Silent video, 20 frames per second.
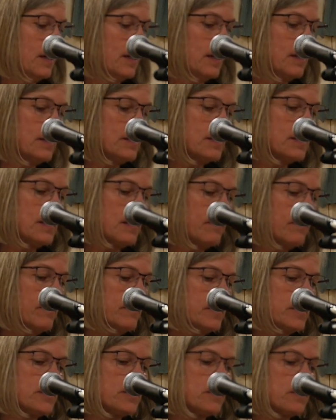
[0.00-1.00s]
and some of
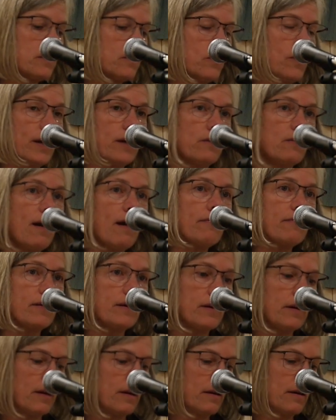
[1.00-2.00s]
it's quite graphic.